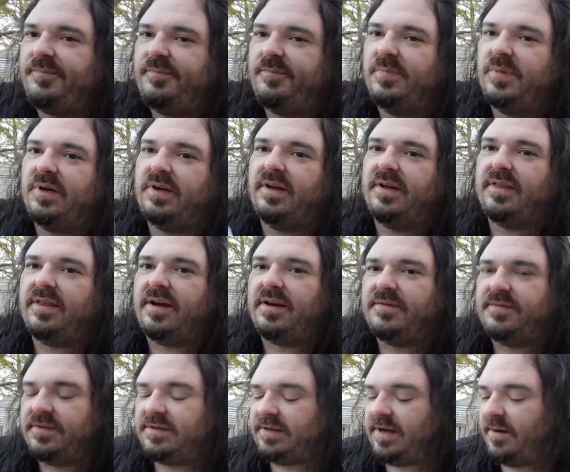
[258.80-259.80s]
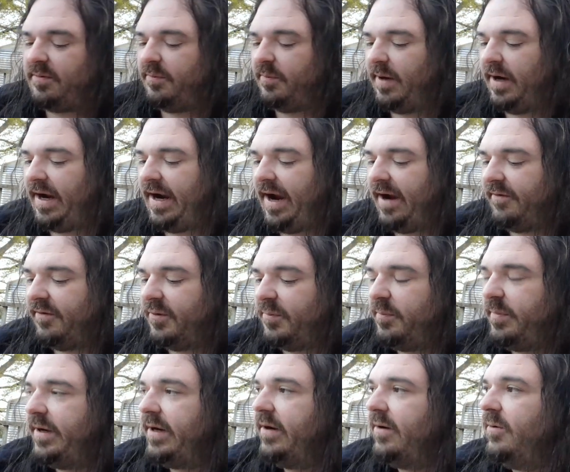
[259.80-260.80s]
But yeah, thanks for stopping by, having a
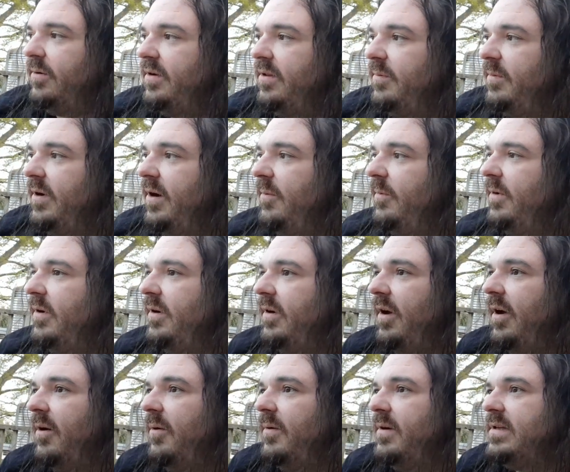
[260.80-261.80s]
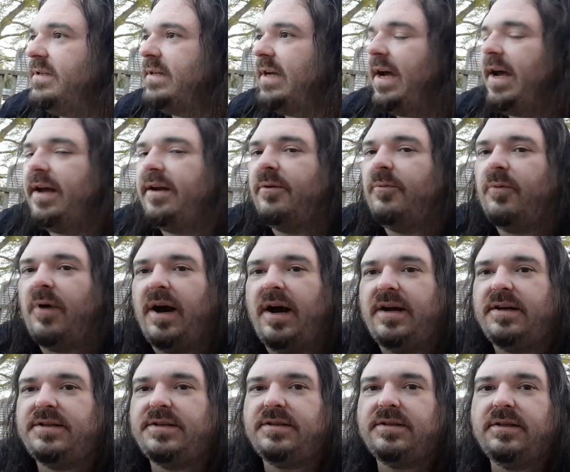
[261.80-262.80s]
beer with me. I'm gonna go inside and
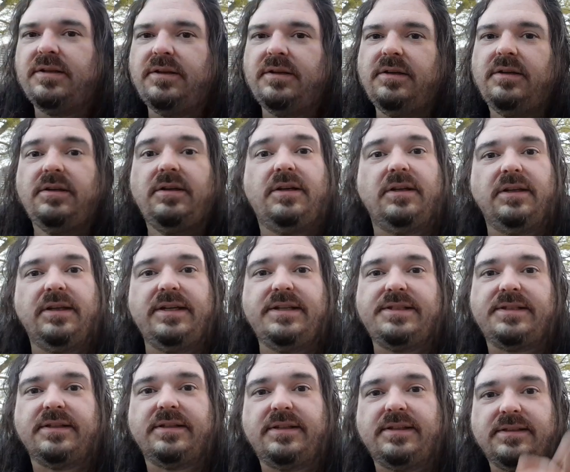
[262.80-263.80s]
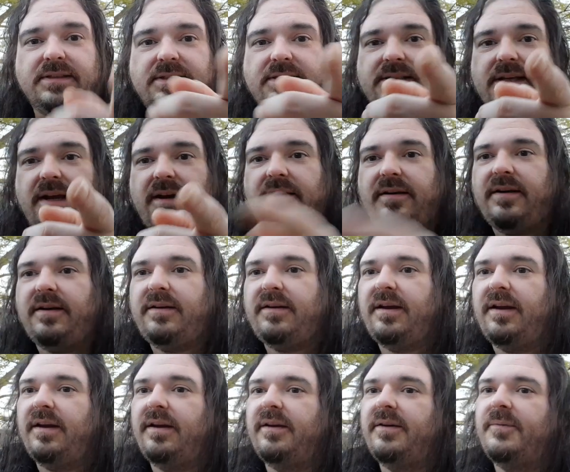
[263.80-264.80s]
watch Collision because it's Saturday
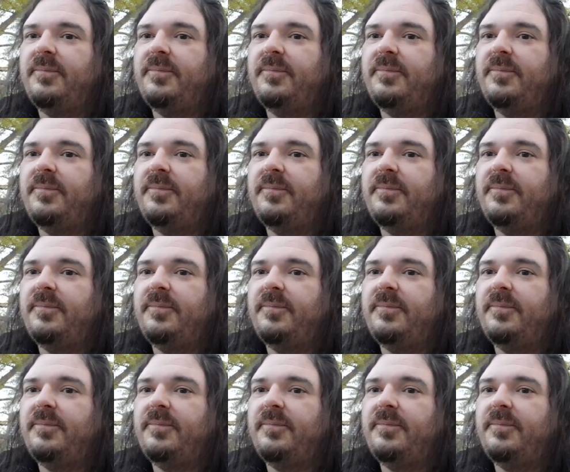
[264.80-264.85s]
night.